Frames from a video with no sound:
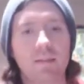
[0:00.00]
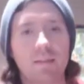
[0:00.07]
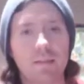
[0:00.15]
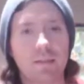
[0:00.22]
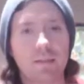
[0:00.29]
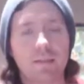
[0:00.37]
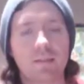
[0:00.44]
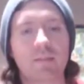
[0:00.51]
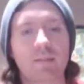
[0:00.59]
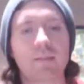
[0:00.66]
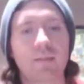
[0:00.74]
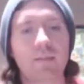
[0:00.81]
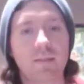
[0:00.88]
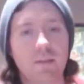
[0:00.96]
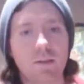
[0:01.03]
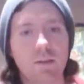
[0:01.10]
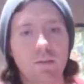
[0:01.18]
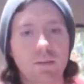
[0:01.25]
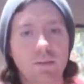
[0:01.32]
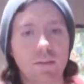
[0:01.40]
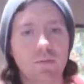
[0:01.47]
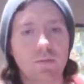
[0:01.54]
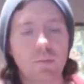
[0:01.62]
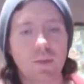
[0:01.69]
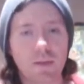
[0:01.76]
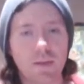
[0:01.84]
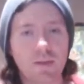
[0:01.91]
it was like from
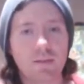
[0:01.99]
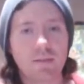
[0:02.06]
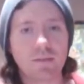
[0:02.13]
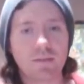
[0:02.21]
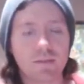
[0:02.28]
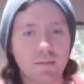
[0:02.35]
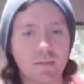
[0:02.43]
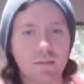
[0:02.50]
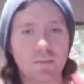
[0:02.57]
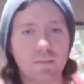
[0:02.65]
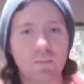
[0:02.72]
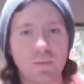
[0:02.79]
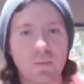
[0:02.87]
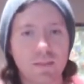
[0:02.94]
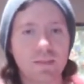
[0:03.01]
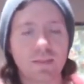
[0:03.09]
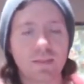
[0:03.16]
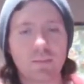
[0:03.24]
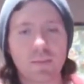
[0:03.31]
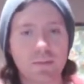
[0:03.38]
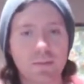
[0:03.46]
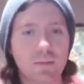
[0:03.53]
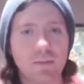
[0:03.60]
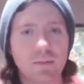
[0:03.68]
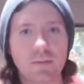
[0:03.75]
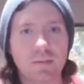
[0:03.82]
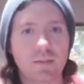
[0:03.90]
guns to ballistic
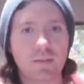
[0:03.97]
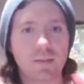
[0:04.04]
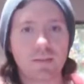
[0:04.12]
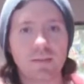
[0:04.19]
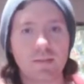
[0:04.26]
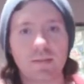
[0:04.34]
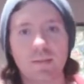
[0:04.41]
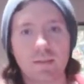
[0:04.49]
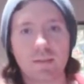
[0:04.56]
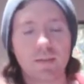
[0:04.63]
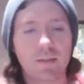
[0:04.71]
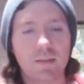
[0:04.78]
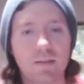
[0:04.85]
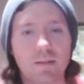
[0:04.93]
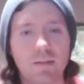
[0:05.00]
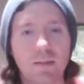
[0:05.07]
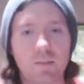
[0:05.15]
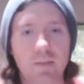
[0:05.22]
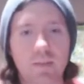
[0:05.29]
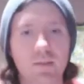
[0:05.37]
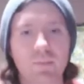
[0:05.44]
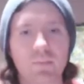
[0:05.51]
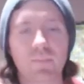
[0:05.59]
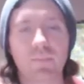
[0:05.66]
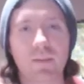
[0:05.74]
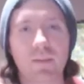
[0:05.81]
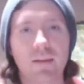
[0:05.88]
missiles, and then atomic,
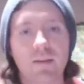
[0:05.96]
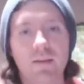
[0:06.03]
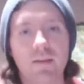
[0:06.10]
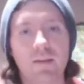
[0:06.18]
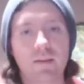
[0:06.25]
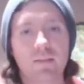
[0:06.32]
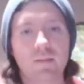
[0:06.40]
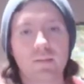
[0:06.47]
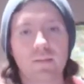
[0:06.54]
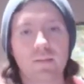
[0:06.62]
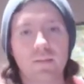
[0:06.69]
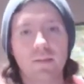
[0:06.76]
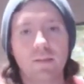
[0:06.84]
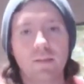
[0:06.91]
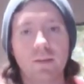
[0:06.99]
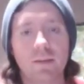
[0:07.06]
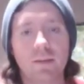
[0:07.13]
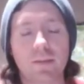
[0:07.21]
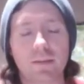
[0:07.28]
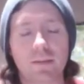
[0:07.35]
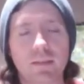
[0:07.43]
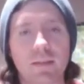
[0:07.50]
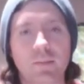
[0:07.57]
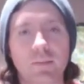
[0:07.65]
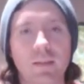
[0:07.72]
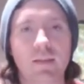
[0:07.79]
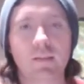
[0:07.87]
or right about the same
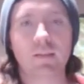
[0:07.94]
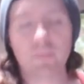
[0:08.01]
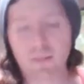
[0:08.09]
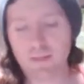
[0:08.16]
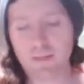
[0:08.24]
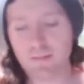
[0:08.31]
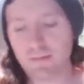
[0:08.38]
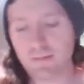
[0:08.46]
time we had